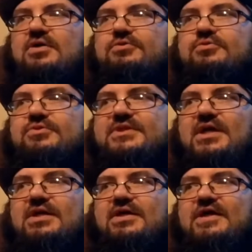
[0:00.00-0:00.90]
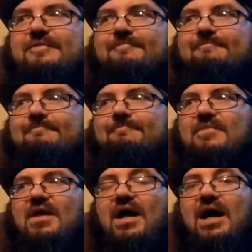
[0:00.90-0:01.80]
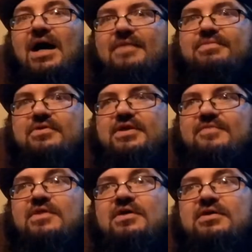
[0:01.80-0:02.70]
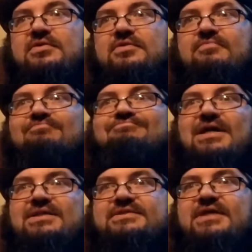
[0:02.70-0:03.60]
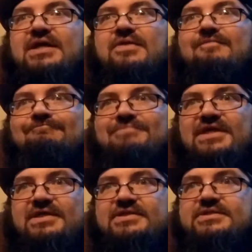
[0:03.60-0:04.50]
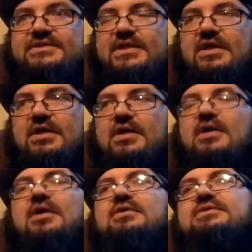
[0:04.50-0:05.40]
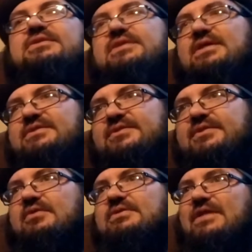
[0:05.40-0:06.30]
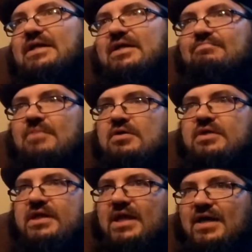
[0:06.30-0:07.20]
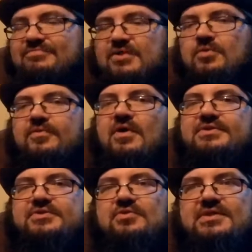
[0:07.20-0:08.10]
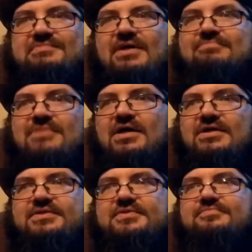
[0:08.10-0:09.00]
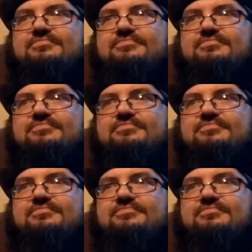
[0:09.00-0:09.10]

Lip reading: you're saying I believe that meditate means sit still like a monk and have no thoughts cross my mind.